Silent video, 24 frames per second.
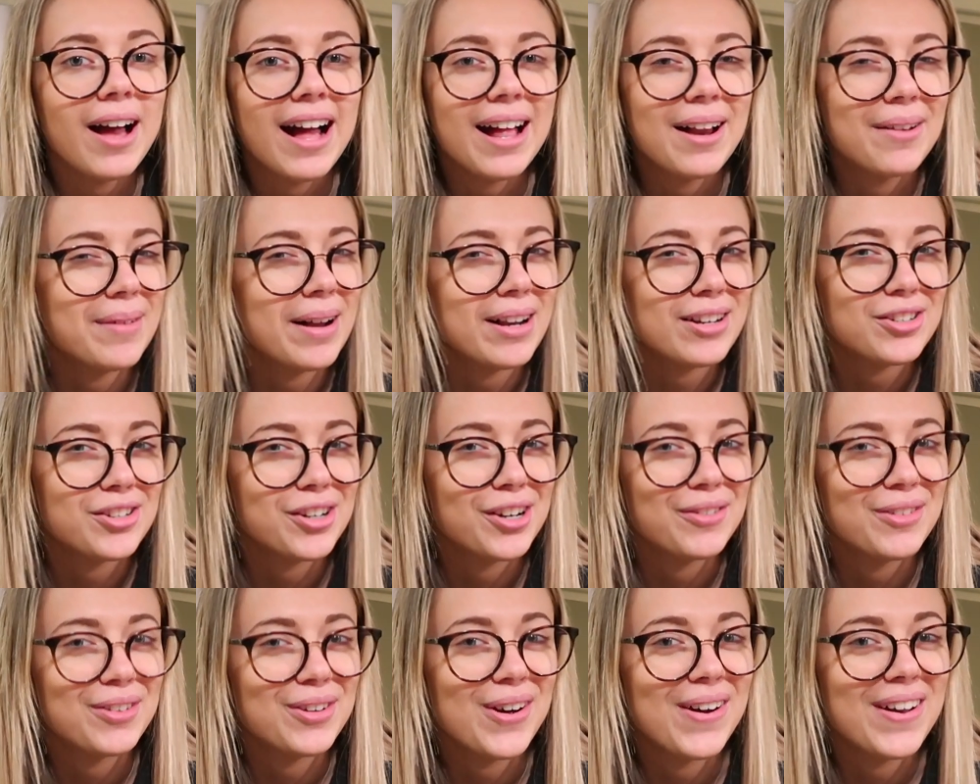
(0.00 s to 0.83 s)
I'm not
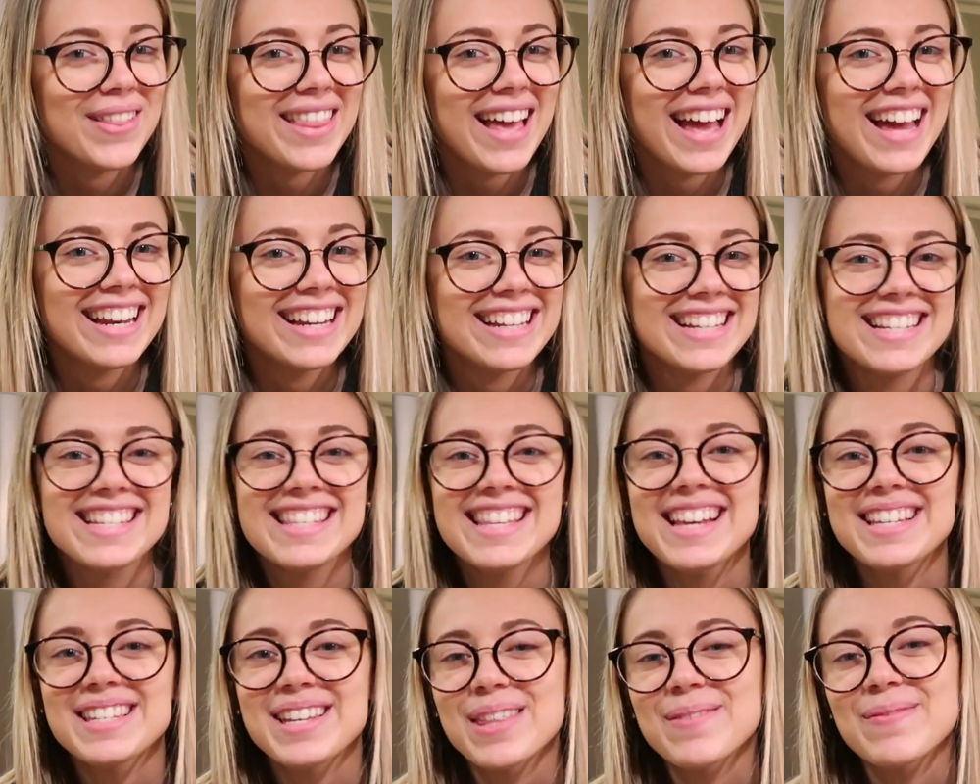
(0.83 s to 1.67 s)
sure if you know what that is.
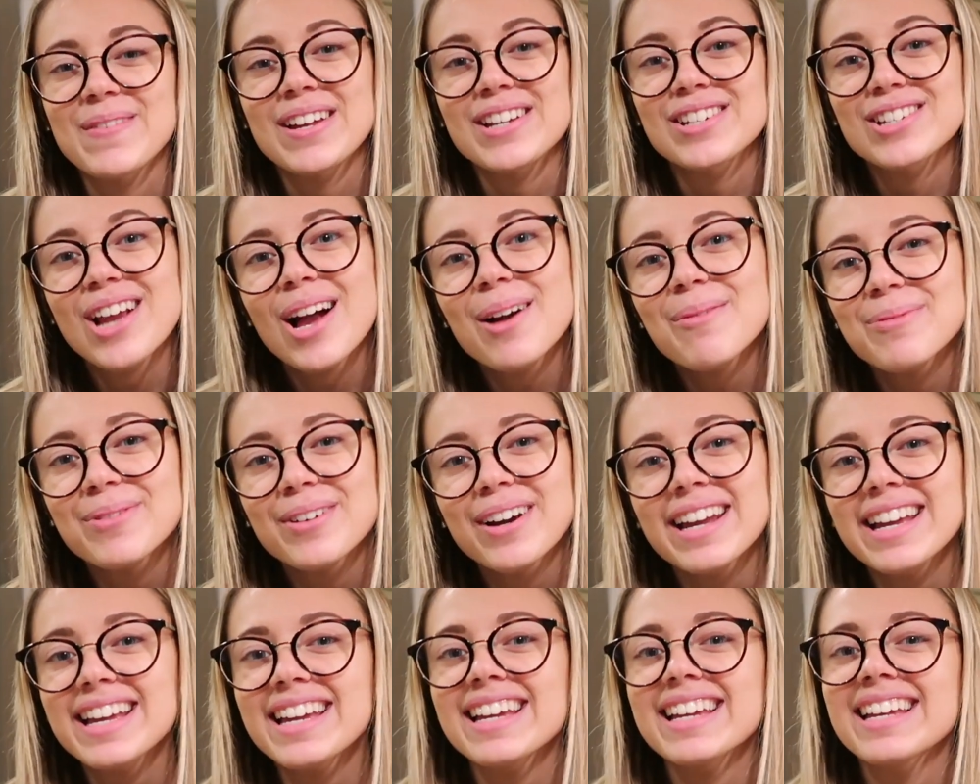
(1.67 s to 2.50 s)
They sell them at
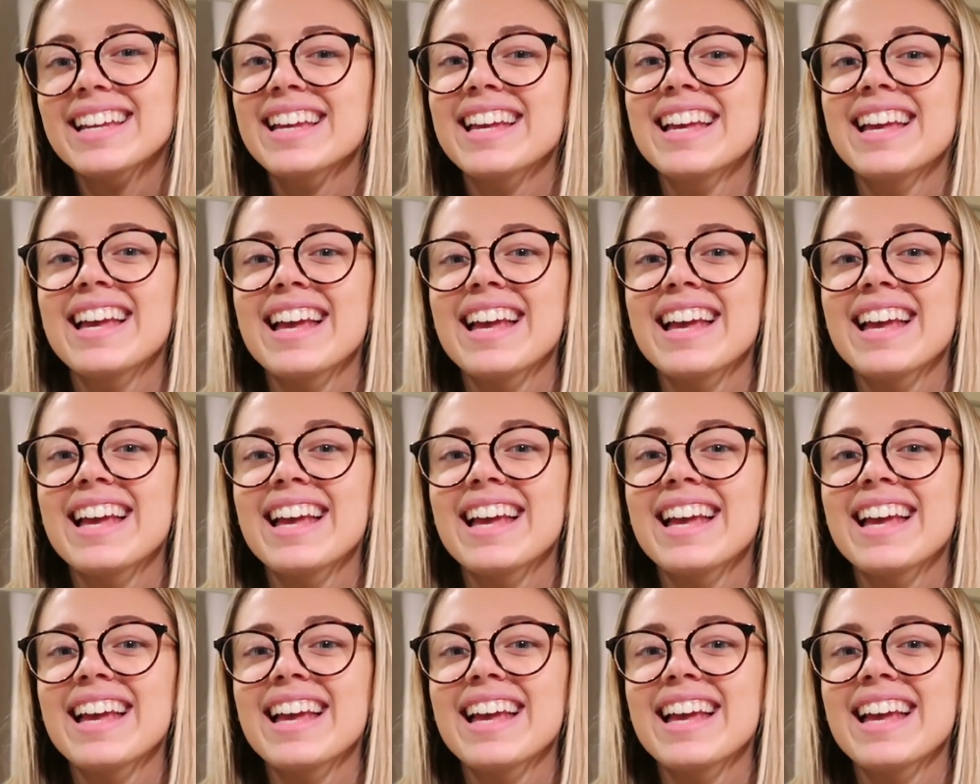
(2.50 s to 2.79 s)
ShopRite.